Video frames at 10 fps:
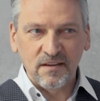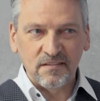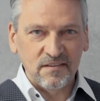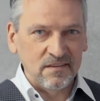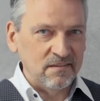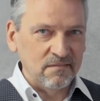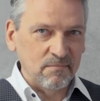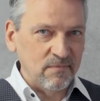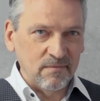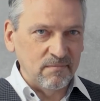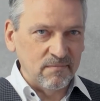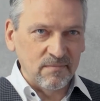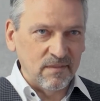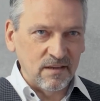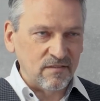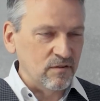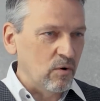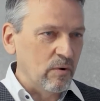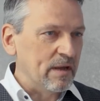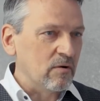I see there's
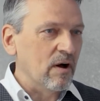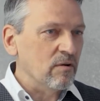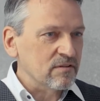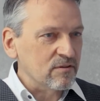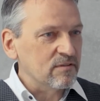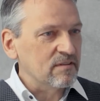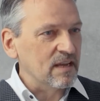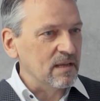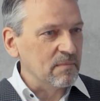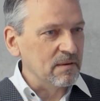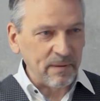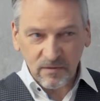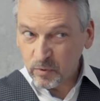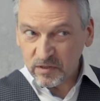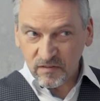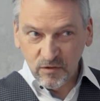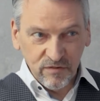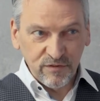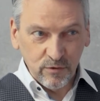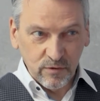no way around containment. But what's
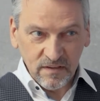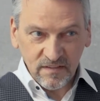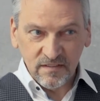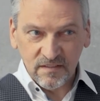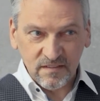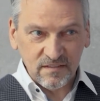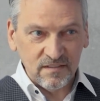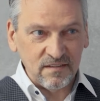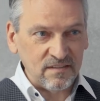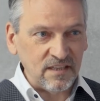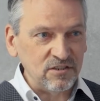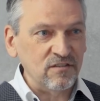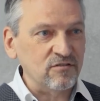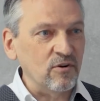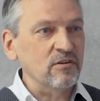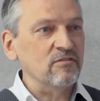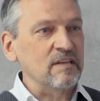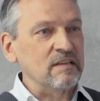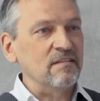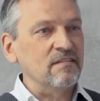your view? Is this such a strong
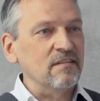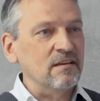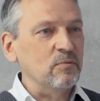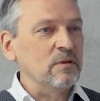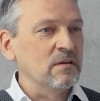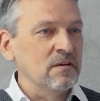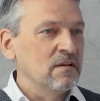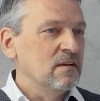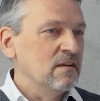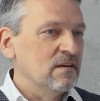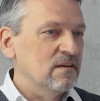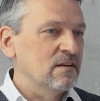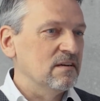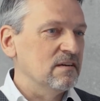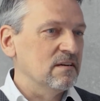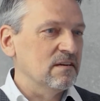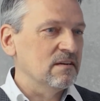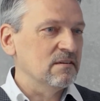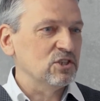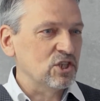trend that we uh,
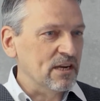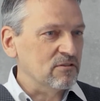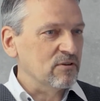uh, share